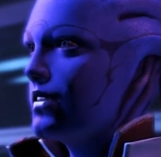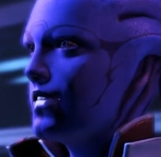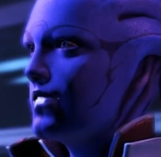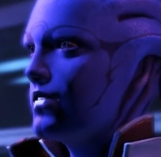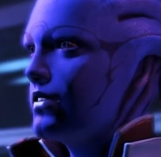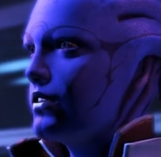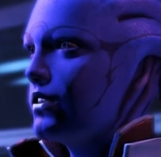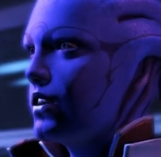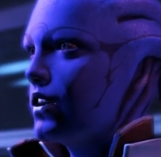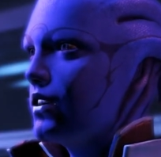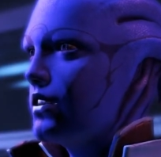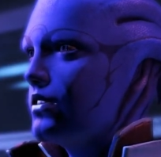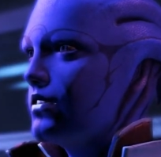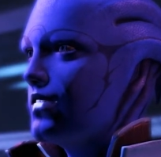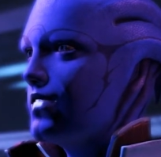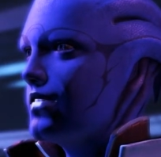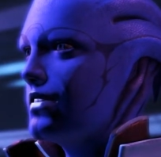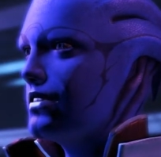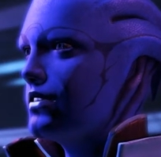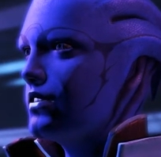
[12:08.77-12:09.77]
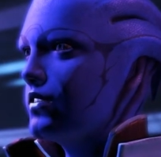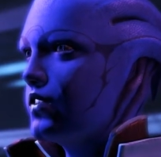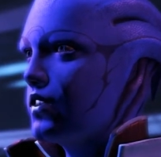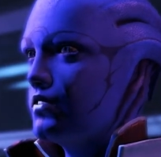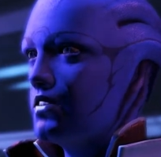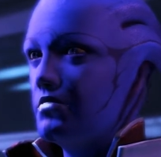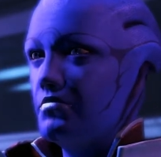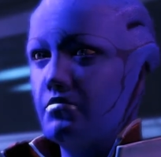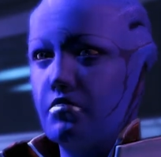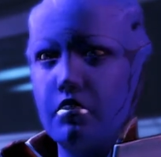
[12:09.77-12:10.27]
if you don't defeat the
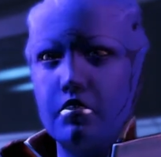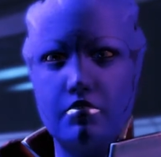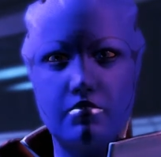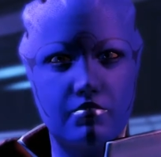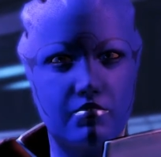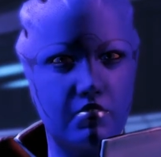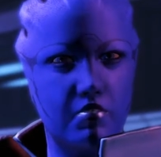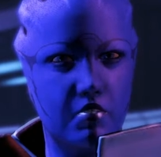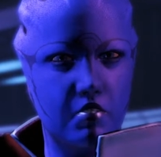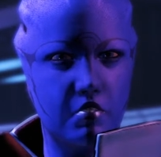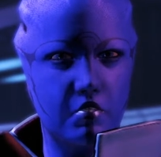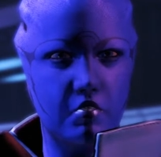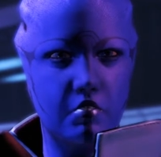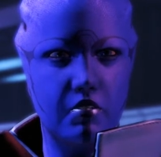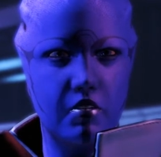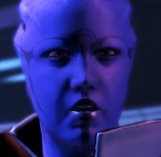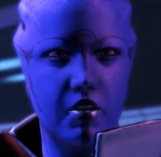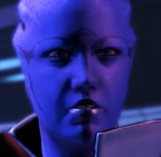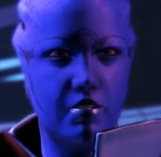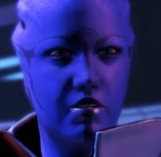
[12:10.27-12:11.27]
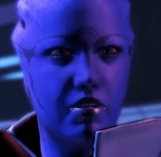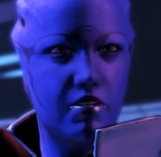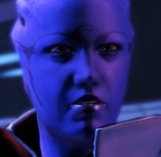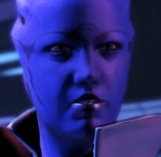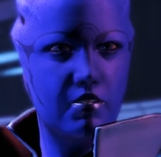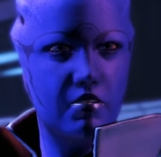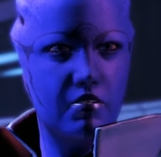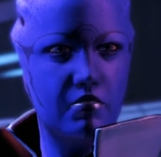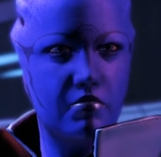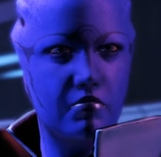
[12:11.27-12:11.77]
Reapers, we're all
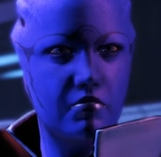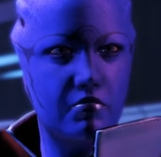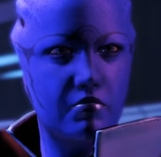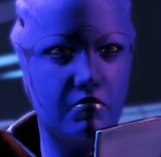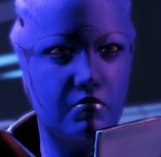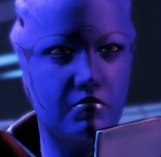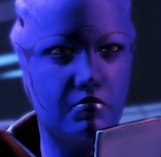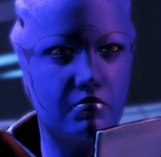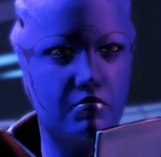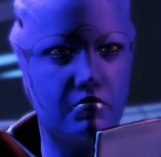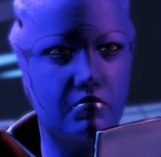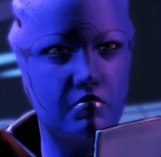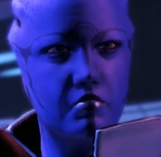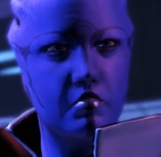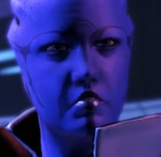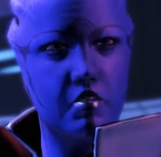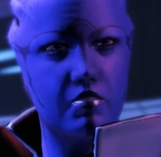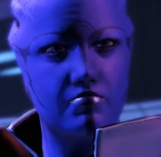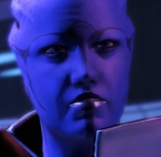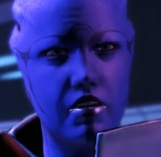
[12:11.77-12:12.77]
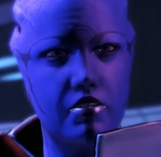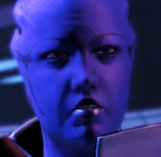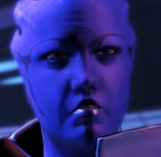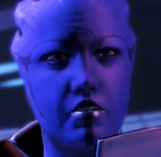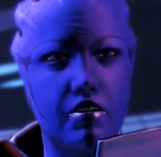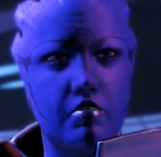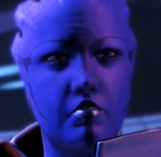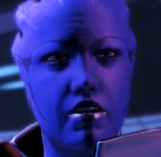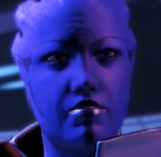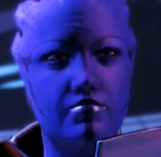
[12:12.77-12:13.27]
dead. Won't matter
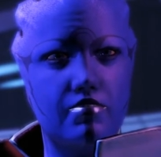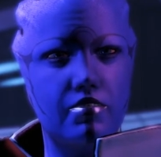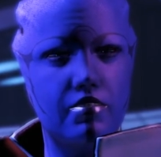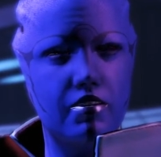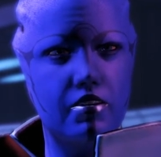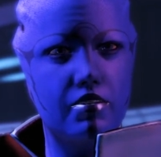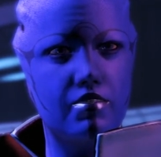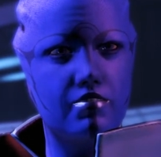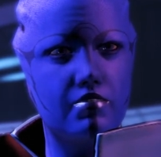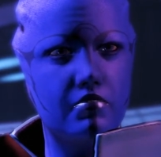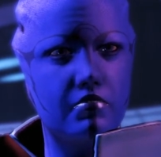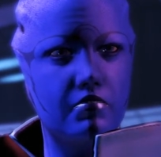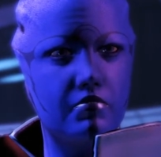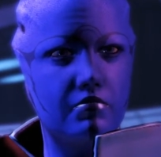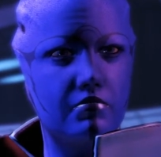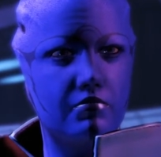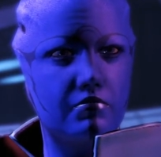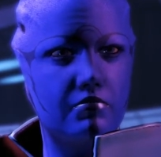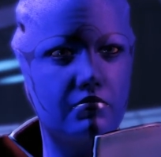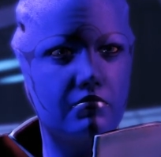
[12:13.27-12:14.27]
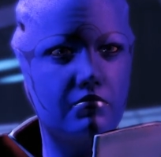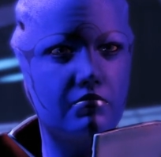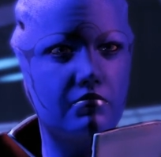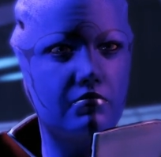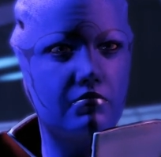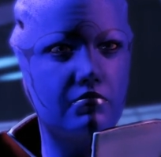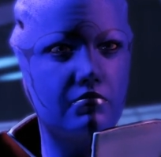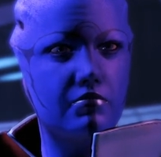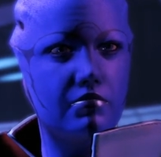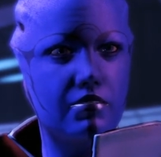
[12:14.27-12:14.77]
where I'm sitting.
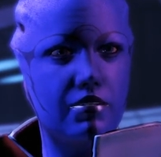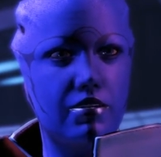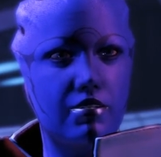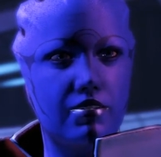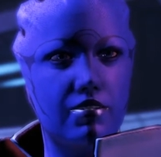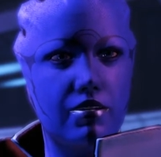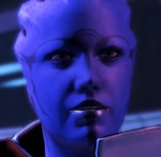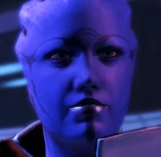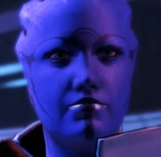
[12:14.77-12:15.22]
It's